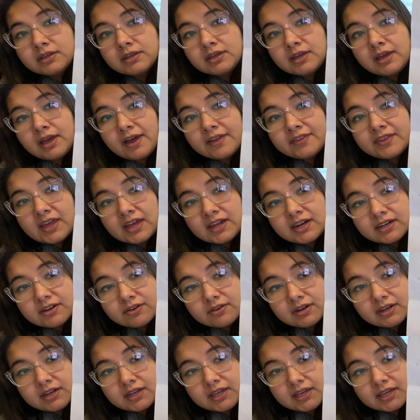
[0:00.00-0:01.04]
And that
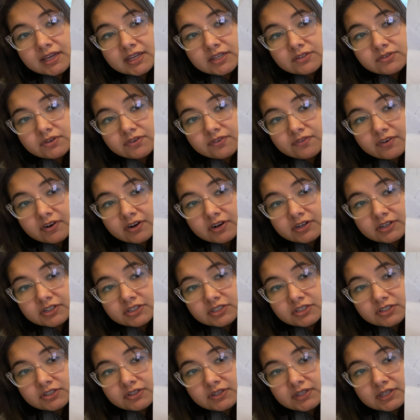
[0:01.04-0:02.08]
leak he's referring
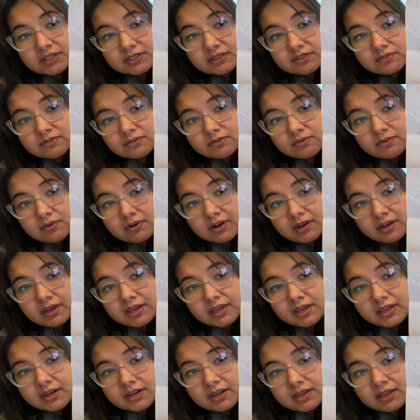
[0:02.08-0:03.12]
to is
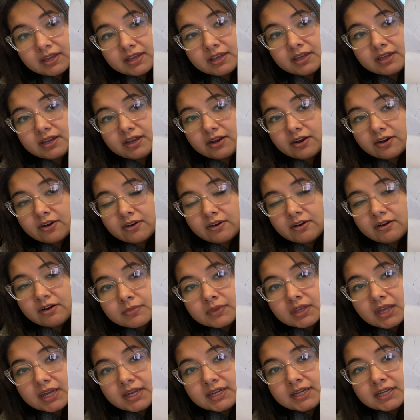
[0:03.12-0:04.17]
right here.
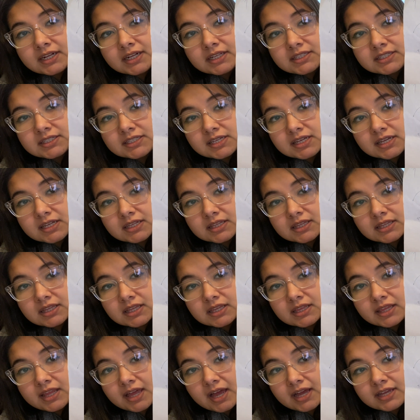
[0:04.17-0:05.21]
He didn't see it
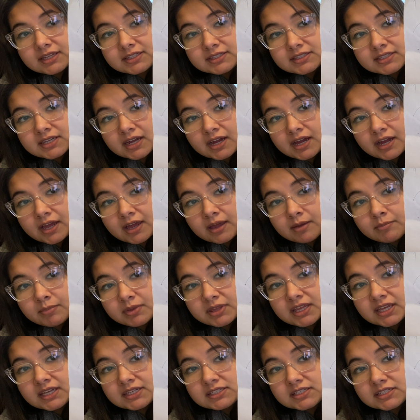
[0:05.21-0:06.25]
last time, but
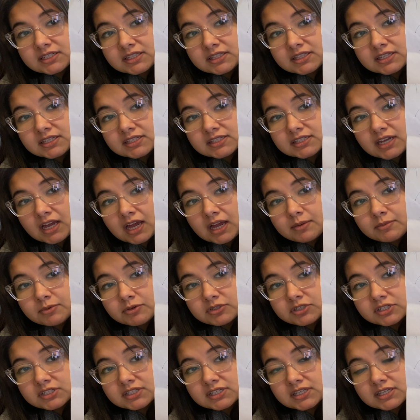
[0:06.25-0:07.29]
they see it this time, which
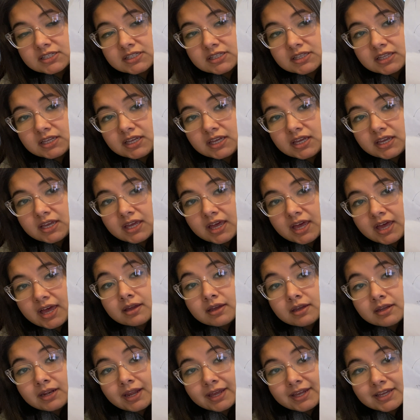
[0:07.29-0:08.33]
is this leak.
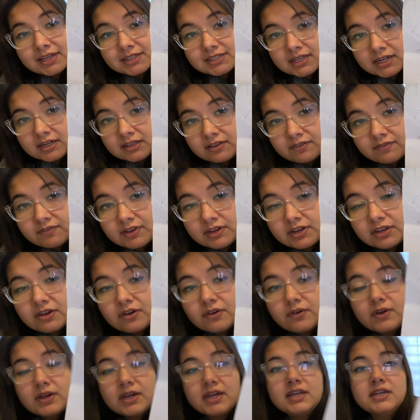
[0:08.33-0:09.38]
Like he said in the video,
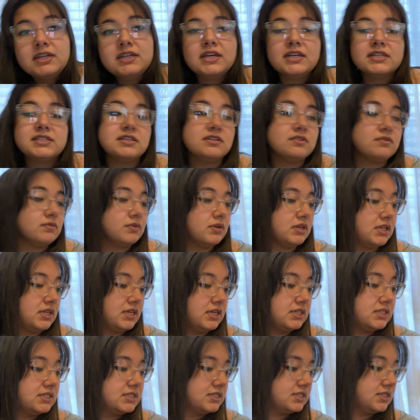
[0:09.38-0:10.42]
he doesn't really
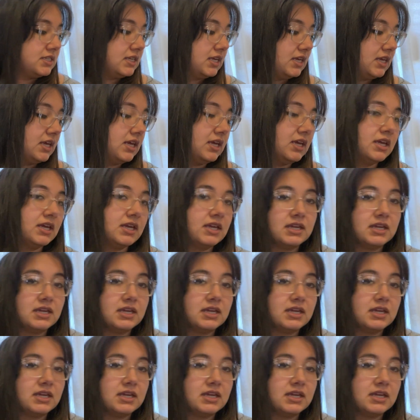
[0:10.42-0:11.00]
see.